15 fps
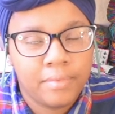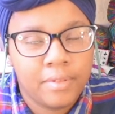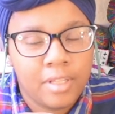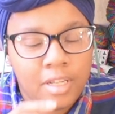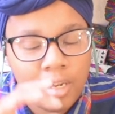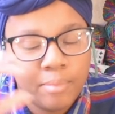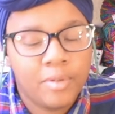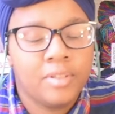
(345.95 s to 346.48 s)

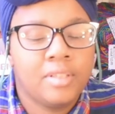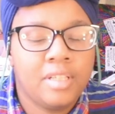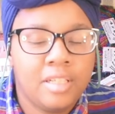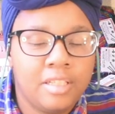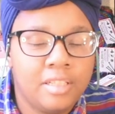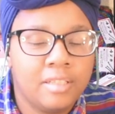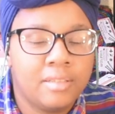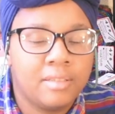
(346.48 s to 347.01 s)
the number of
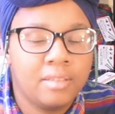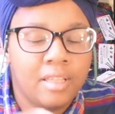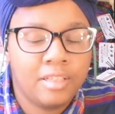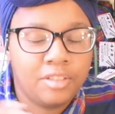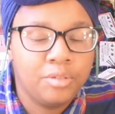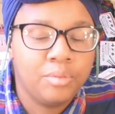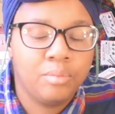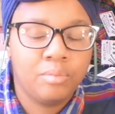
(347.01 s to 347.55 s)
stitches
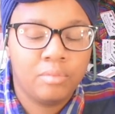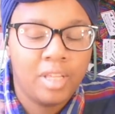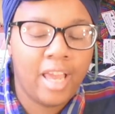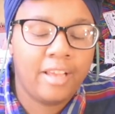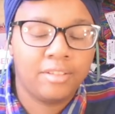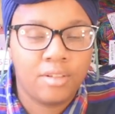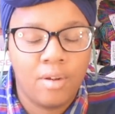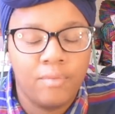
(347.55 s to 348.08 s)
that you
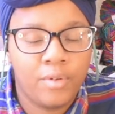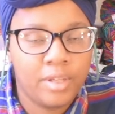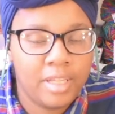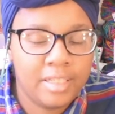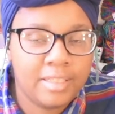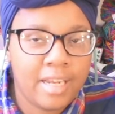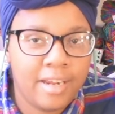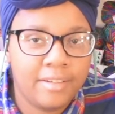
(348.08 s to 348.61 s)
cast on for the
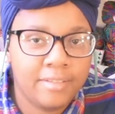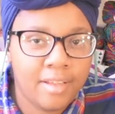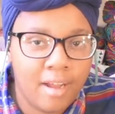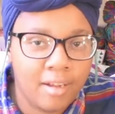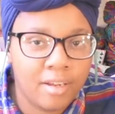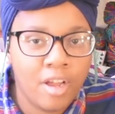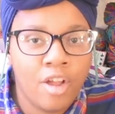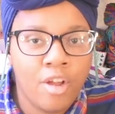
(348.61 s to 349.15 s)
entire
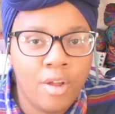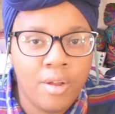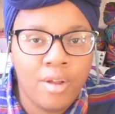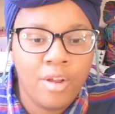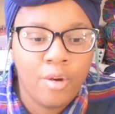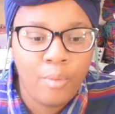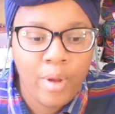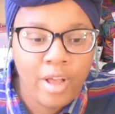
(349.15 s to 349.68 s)
sock
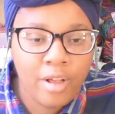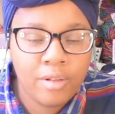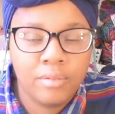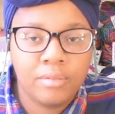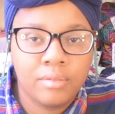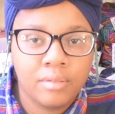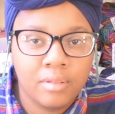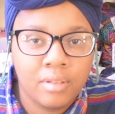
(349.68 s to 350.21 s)
well
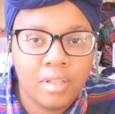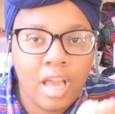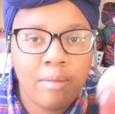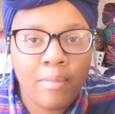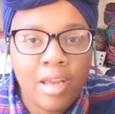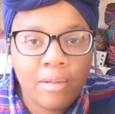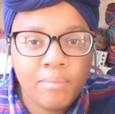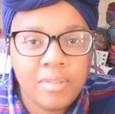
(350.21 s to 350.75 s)
I
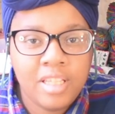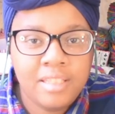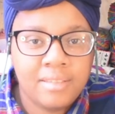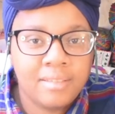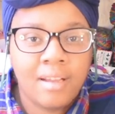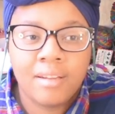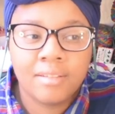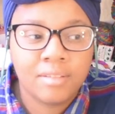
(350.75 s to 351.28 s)
make these
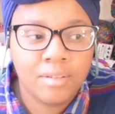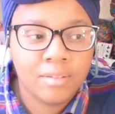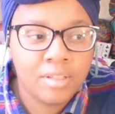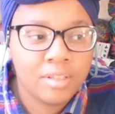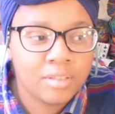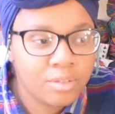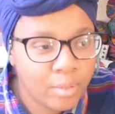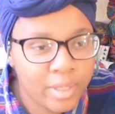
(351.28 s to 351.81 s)
socks on
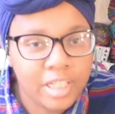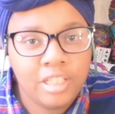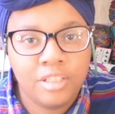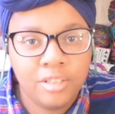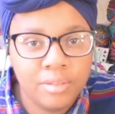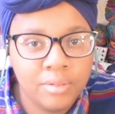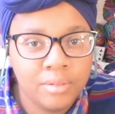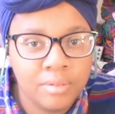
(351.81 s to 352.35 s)
the
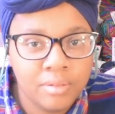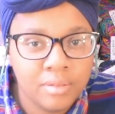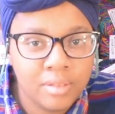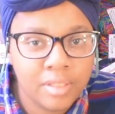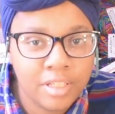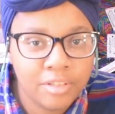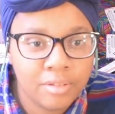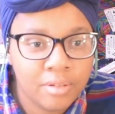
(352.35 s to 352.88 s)
22
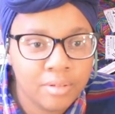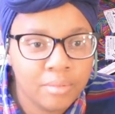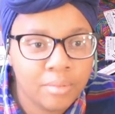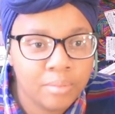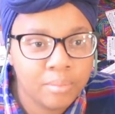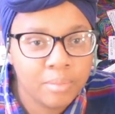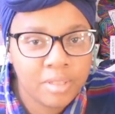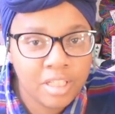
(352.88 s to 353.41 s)
Sentro
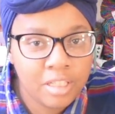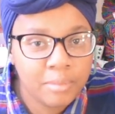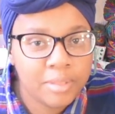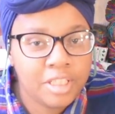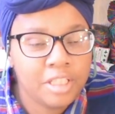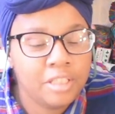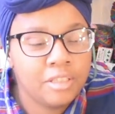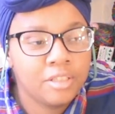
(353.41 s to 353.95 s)
knitting
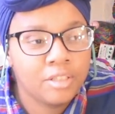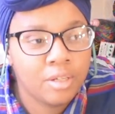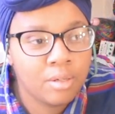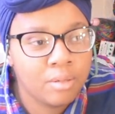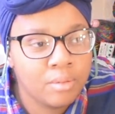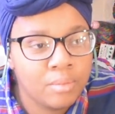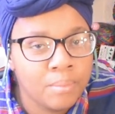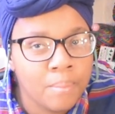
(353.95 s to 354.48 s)
machine
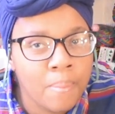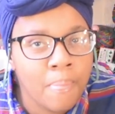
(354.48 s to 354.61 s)
so